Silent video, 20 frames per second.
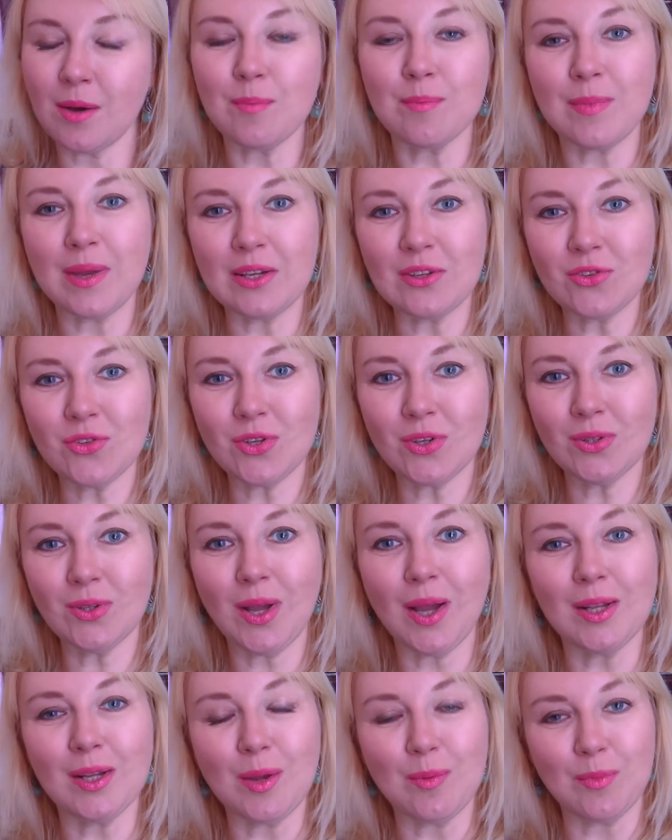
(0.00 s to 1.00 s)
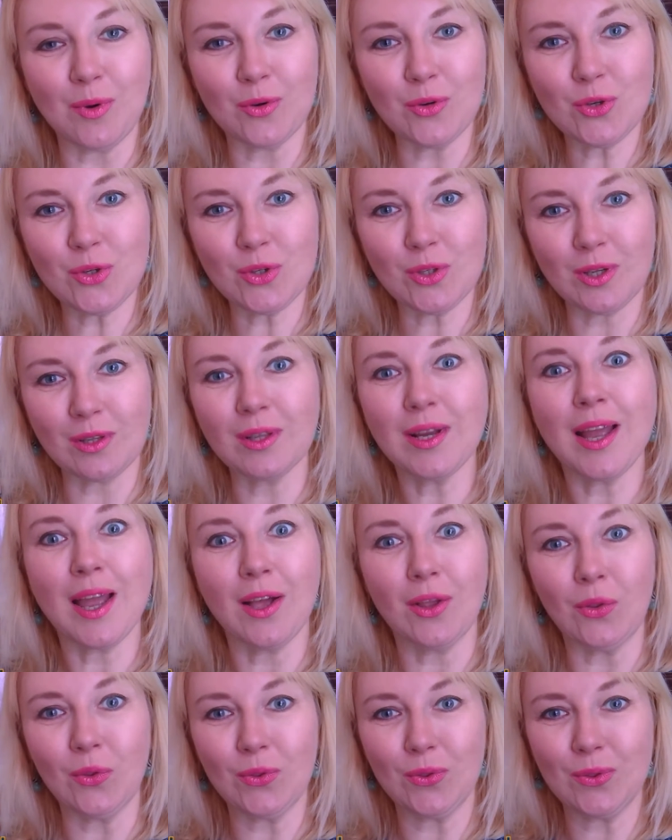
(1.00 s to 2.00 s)
mental and emotional
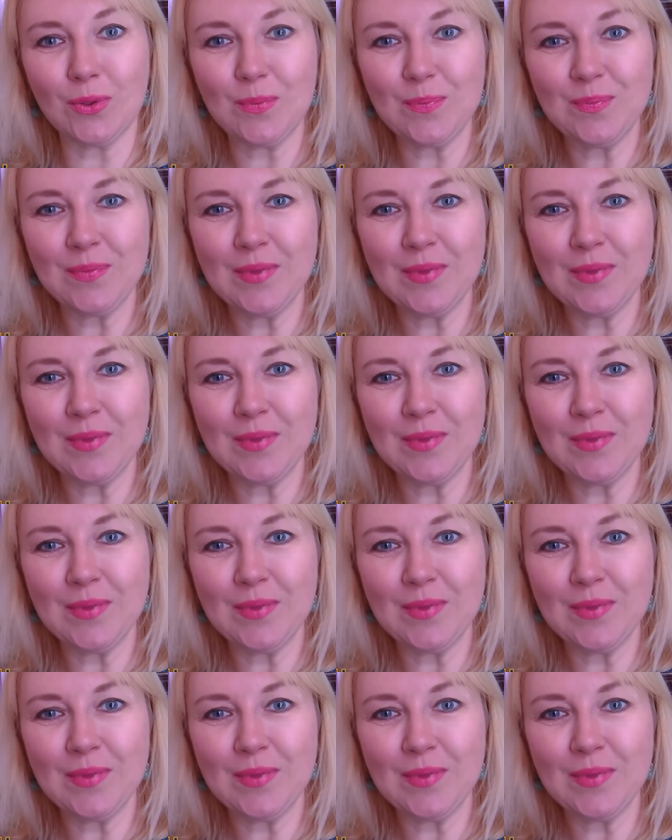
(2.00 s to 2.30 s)
health.